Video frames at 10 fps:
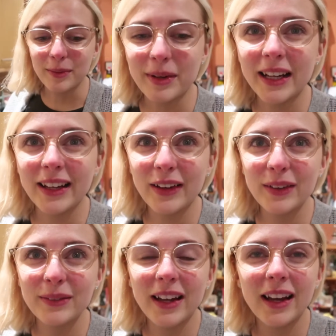I'm back
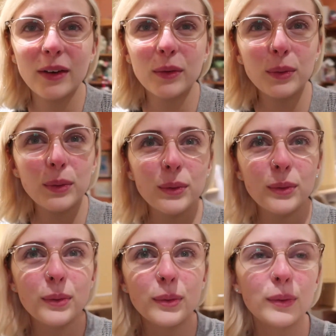home now.
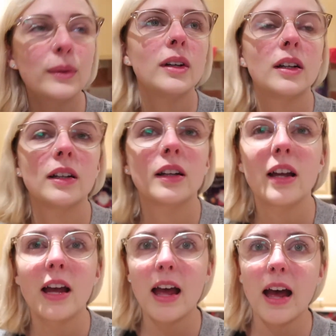Woo!
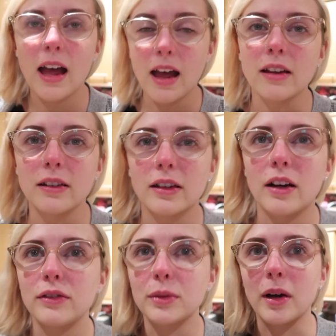And
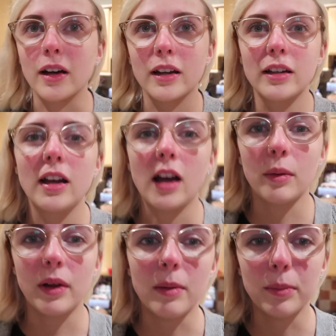after work, I
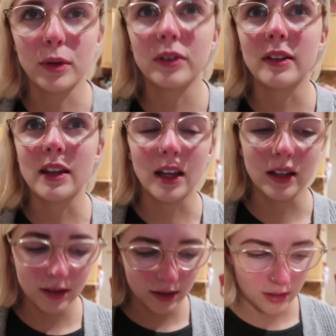went and bought something.
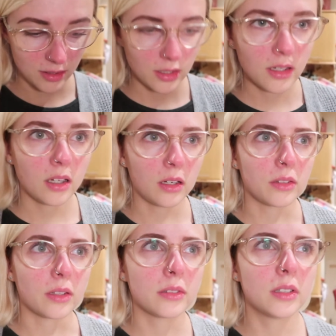Hold
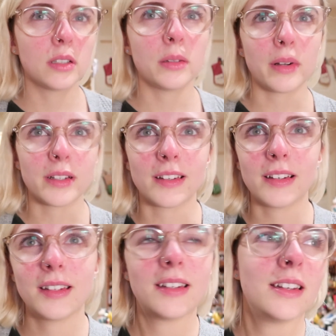on, where is it?